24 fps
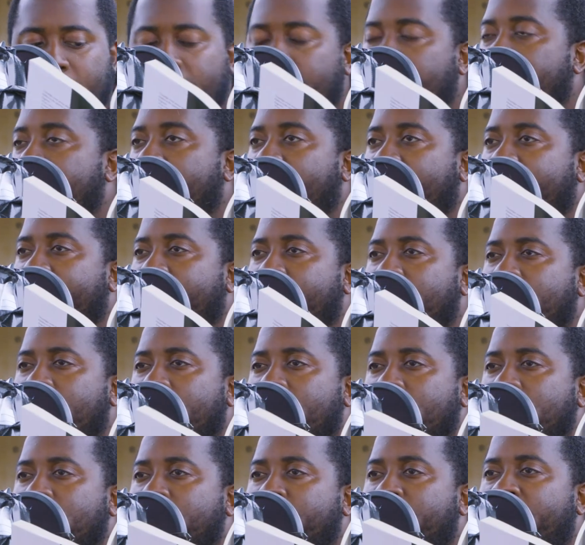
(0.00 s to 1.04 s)
Black
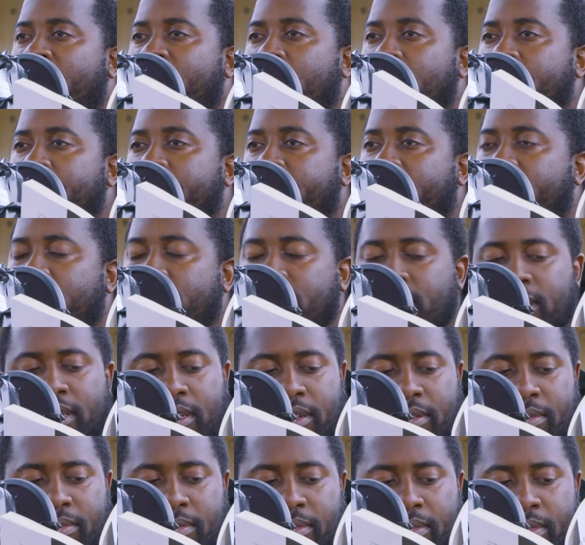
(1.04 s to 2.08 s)
is paramount.
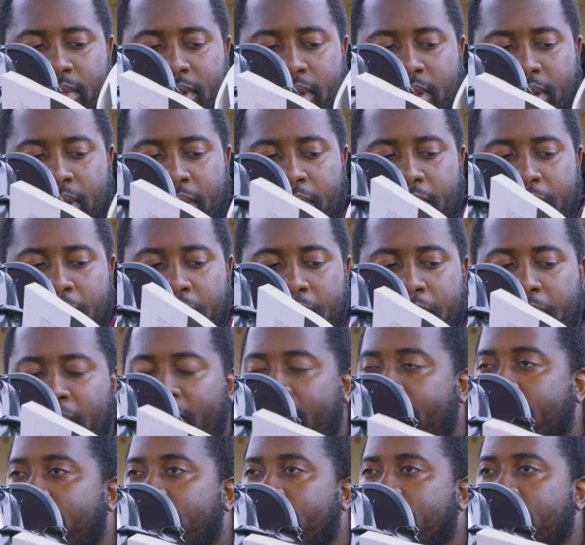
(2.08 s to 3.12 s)

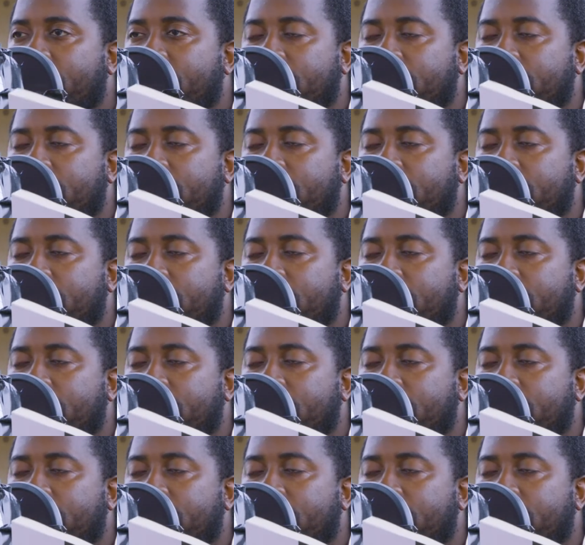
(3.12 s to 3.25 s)
Black